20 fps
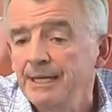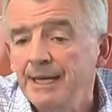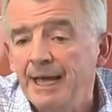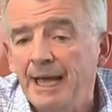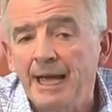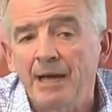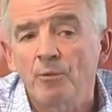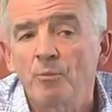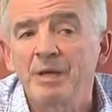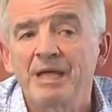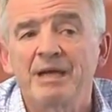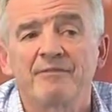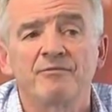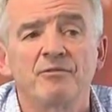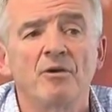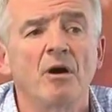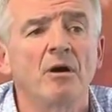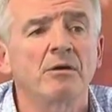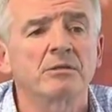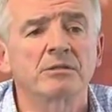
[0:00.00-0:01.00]
Uh, we have
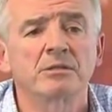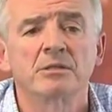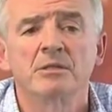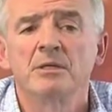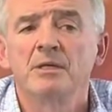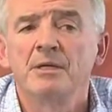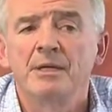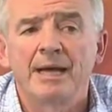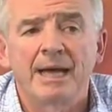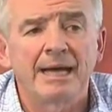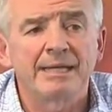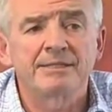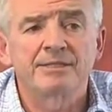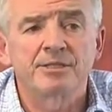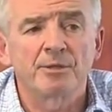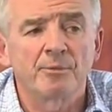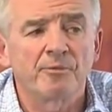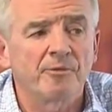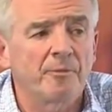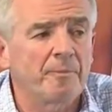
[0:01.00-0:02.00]
not as
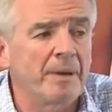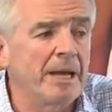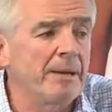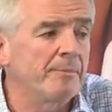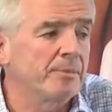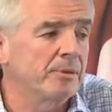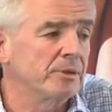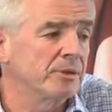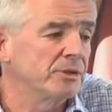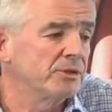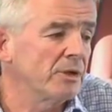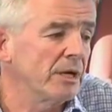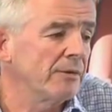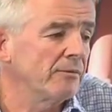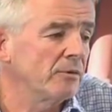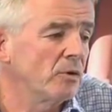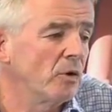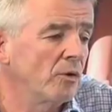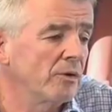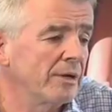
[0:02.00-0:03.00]
some of the papers uh,
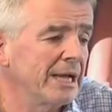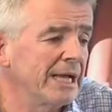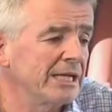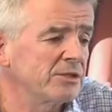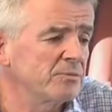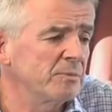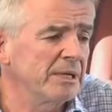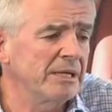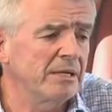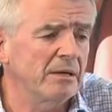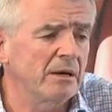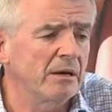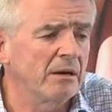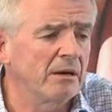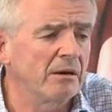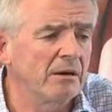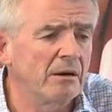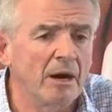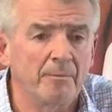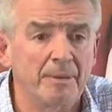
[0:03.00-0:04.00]
recorded last week
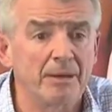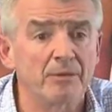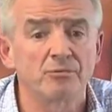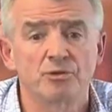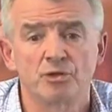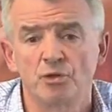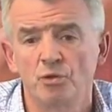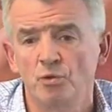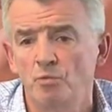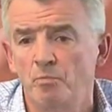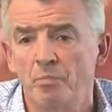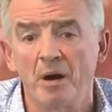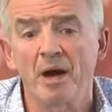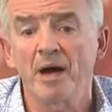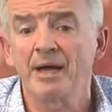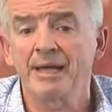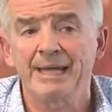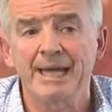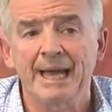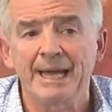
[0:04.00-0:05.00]
are about to
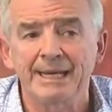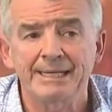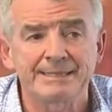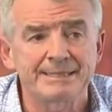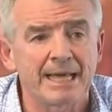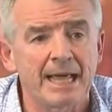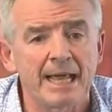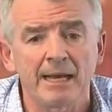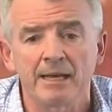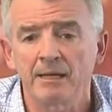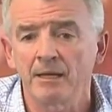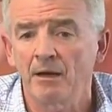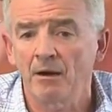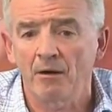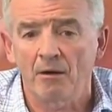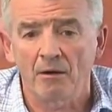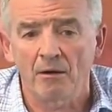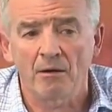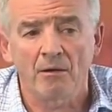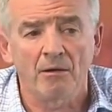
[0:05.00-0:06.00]
buy Alitalia
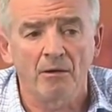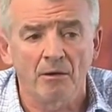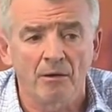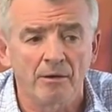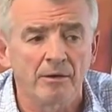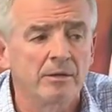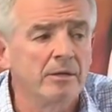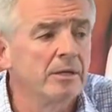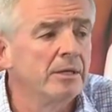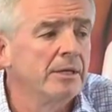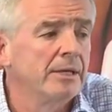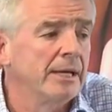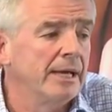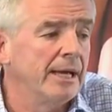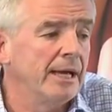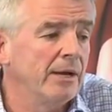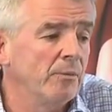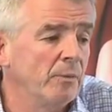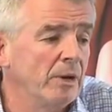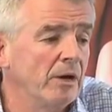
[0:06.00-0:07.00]
or
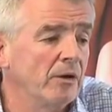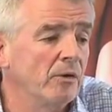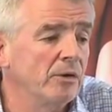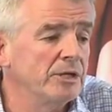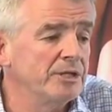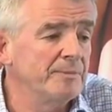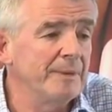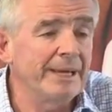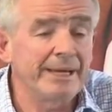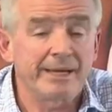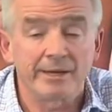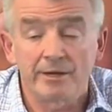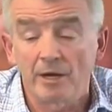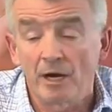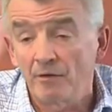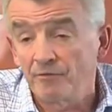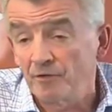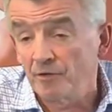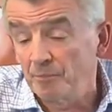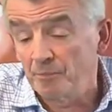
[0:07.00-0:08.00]
uh, we are going to make an
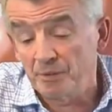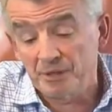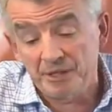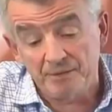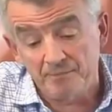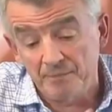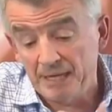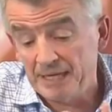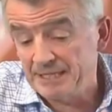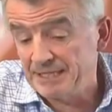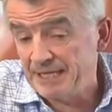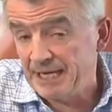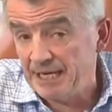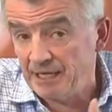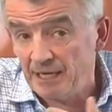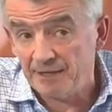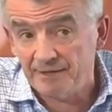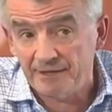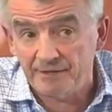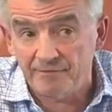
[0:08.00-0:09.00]
offer, but it may take,
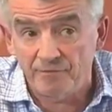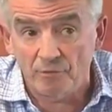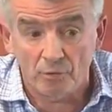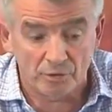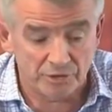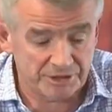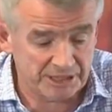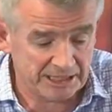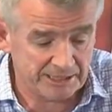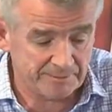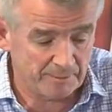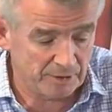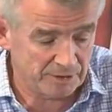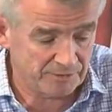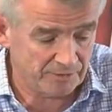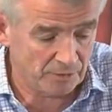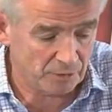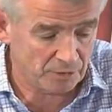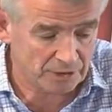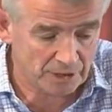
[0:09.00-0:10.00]
I think, four or six months
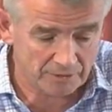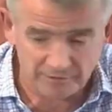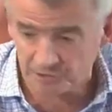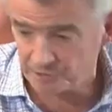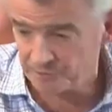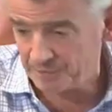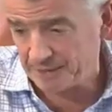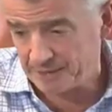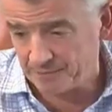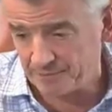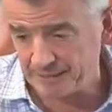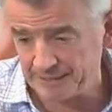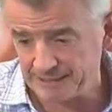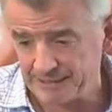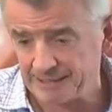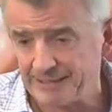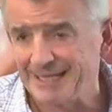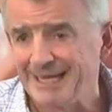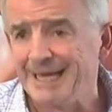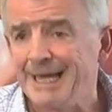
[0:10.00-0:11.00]
for those offers to be completed.